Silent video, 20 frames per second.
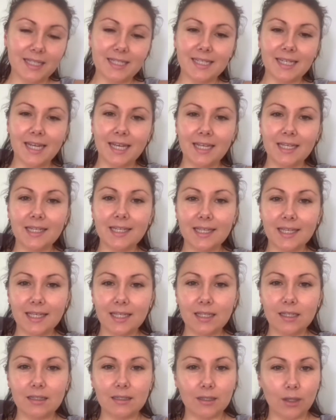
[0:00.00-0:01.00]
I did eat
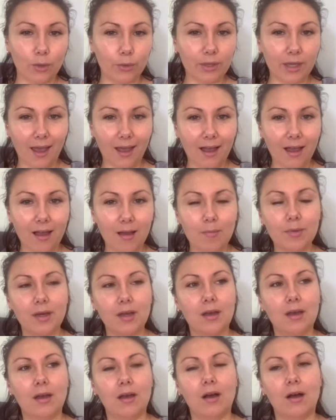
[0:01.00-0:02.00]
low
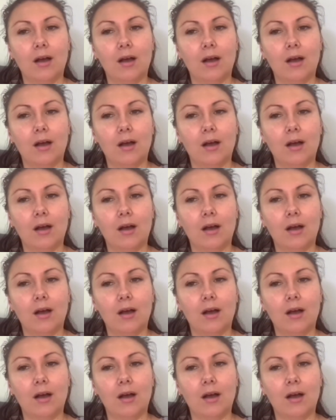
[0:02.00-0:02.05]
carb,